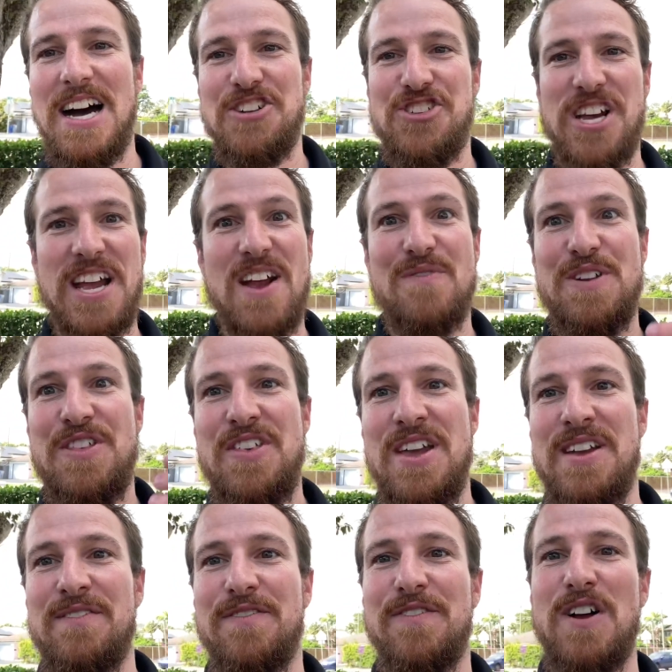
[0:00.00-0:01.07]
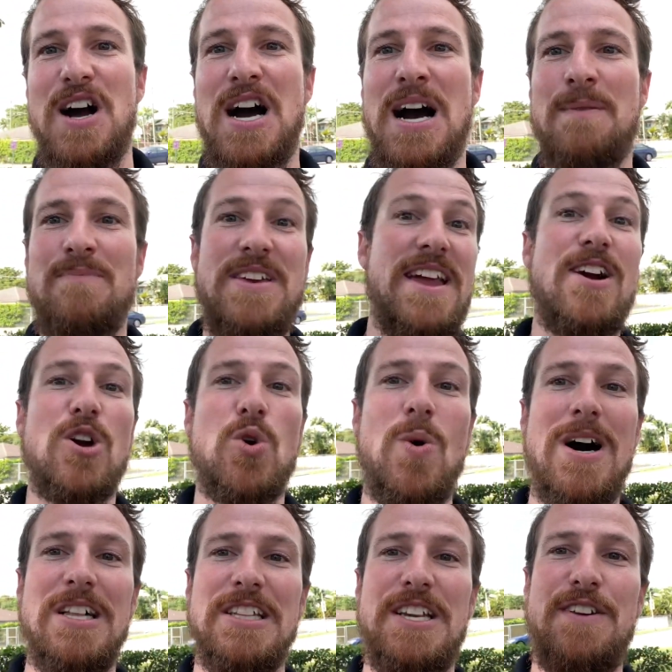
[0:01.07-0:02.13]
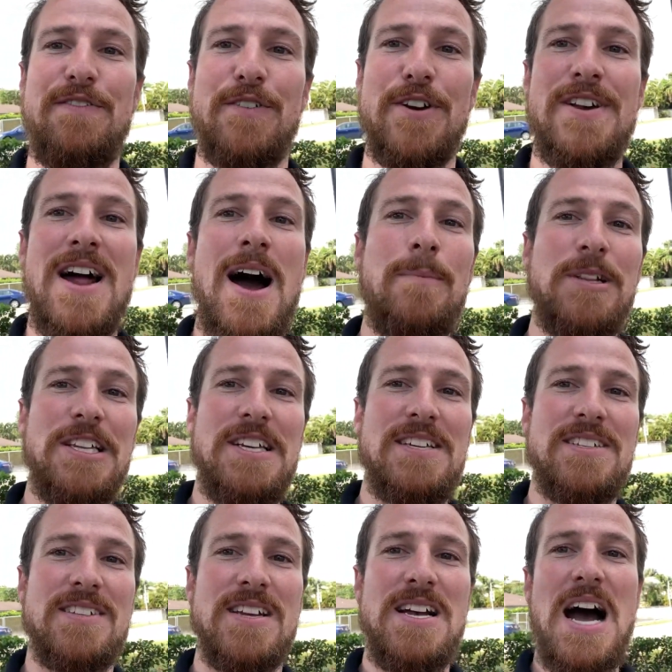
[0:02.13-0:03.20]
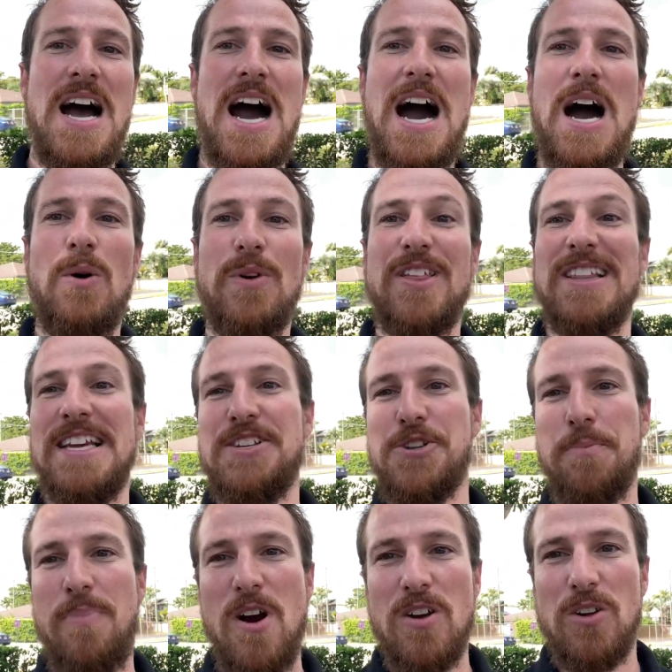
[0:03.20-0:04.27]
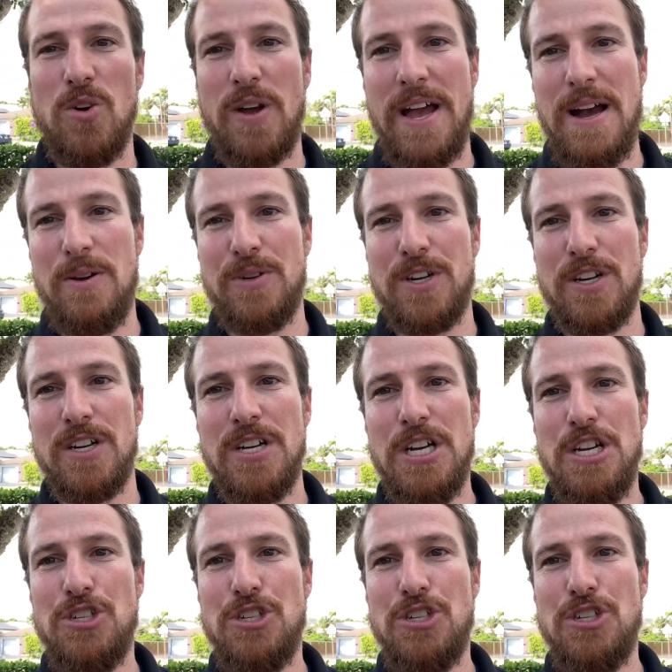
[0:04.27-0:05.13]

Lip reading: check everything from the air quality for anomalies with a laser particle counter,